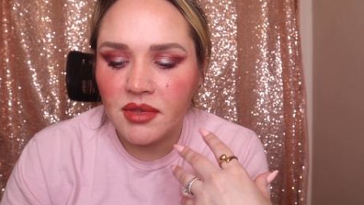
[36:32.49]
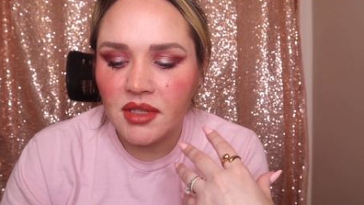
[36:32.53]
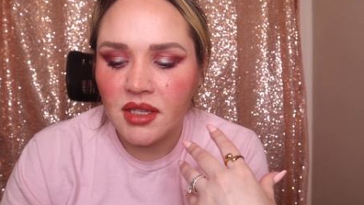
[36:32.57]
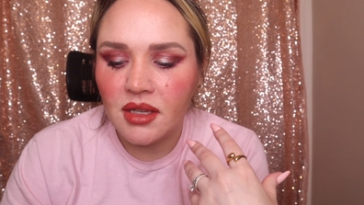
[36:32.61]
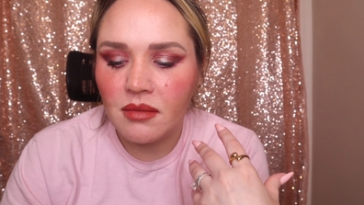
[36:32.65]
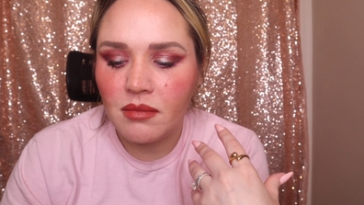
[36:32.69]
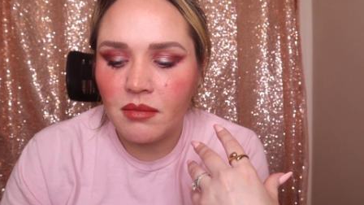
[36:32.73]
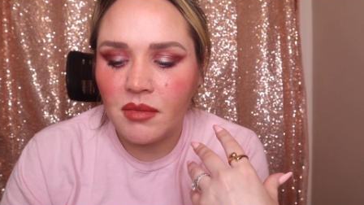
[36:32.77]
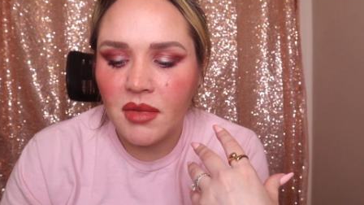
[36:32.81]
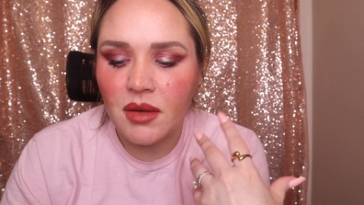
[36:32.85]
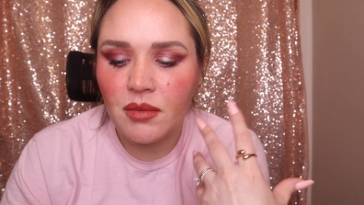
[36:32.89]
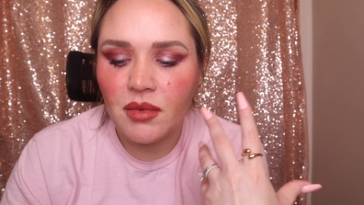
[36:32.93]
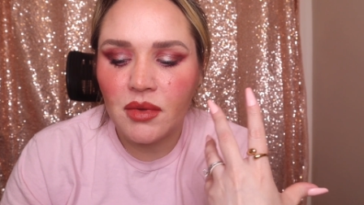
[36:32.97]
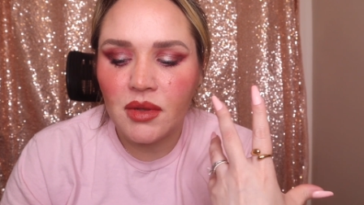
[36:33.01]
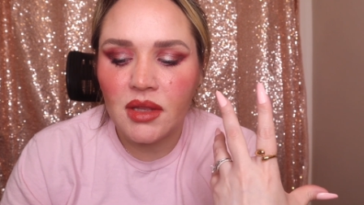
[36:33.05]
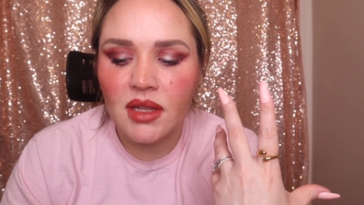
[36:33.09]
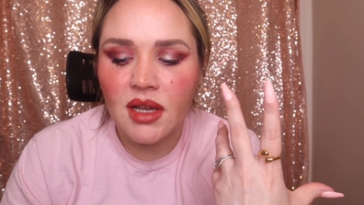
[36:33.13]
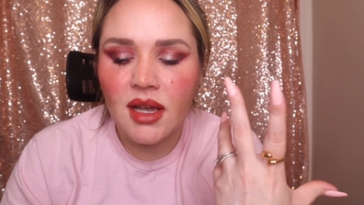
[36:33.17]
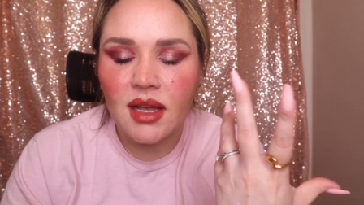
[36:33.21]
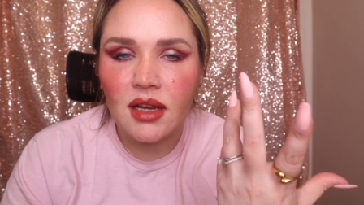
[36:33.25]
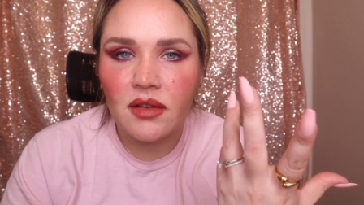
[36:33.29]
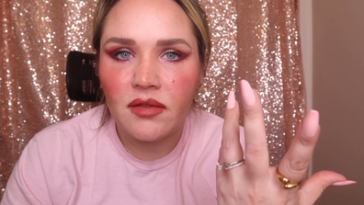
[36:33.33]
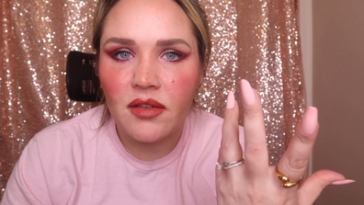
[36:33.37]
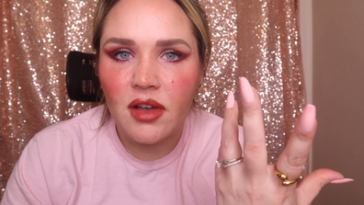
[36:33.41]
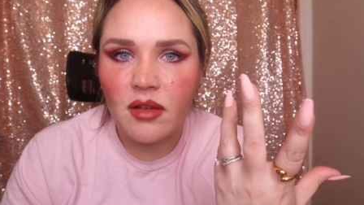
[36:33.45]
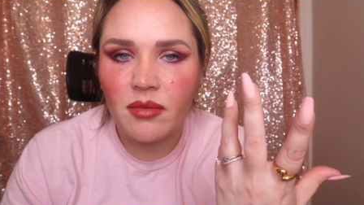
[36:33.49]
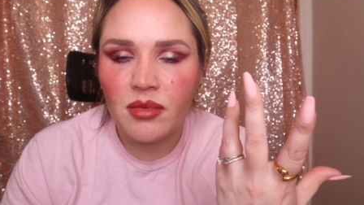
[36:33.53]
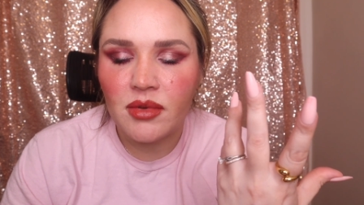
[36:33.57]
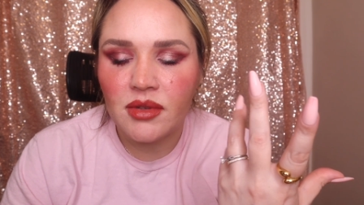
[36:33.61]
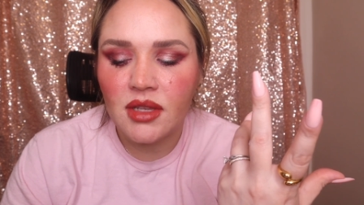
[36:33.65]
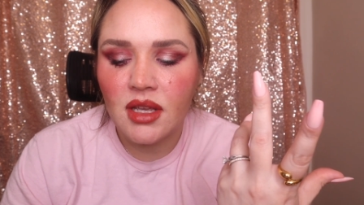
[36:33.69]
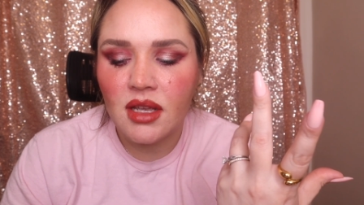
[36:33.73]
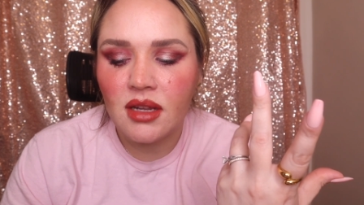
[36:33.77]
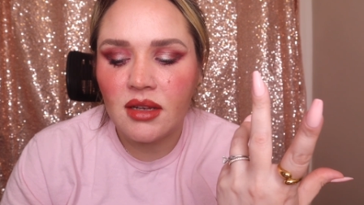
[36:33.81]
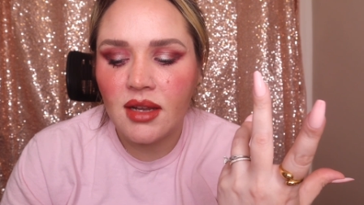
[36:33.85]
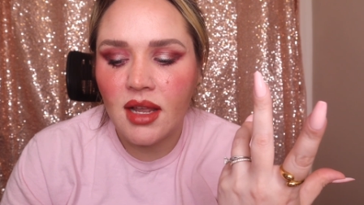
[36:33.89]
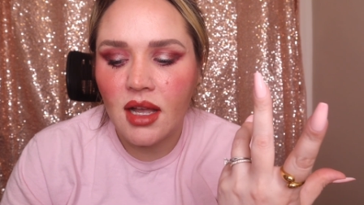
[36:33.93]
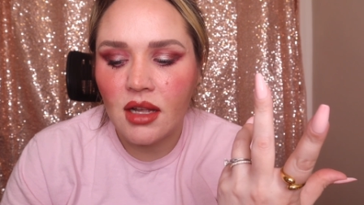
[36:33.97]
tint made with
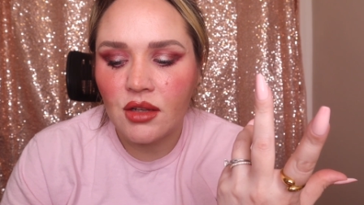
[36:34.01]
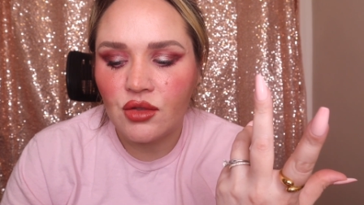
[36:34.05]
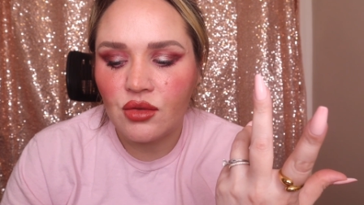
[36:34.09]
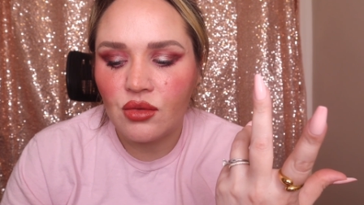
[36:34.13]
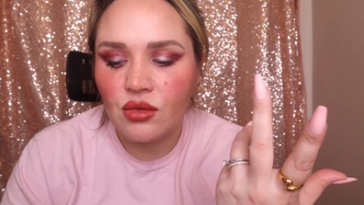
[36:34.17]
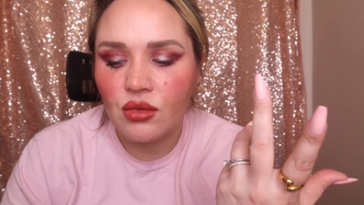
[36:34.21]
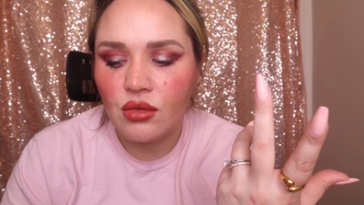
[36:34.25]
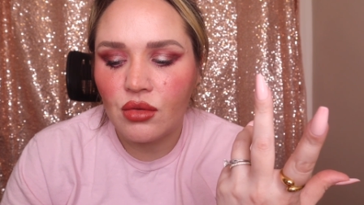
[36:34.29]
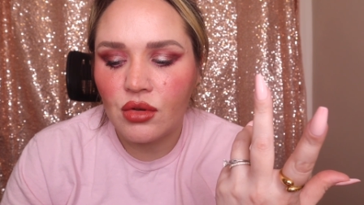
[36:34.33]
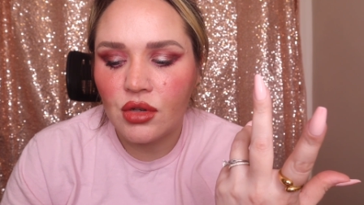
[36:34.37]
95% natural